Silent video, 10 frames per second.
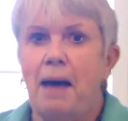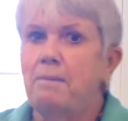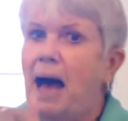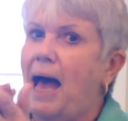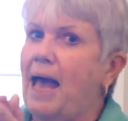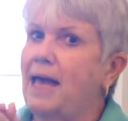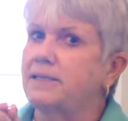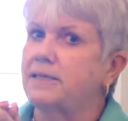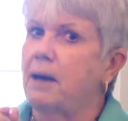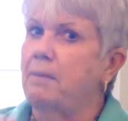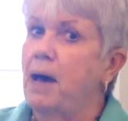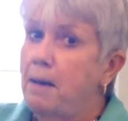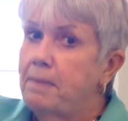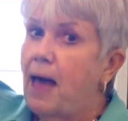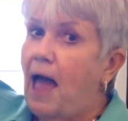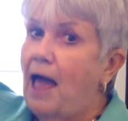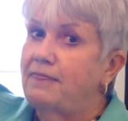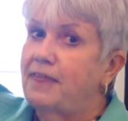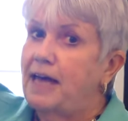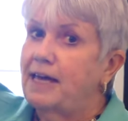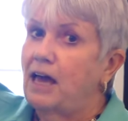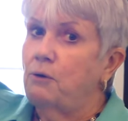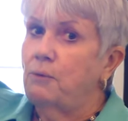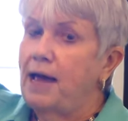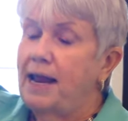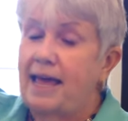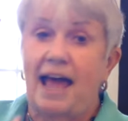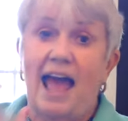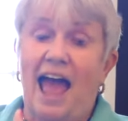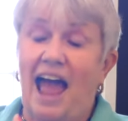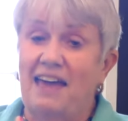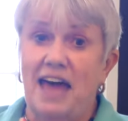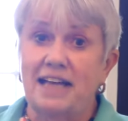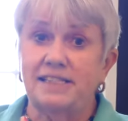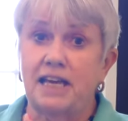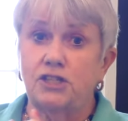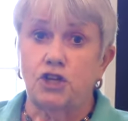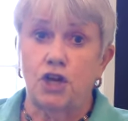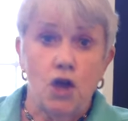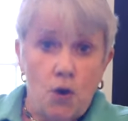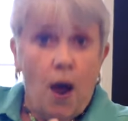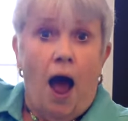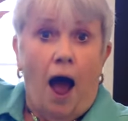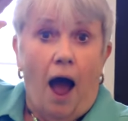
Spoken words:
My hands come up and they get ready. And that says to you,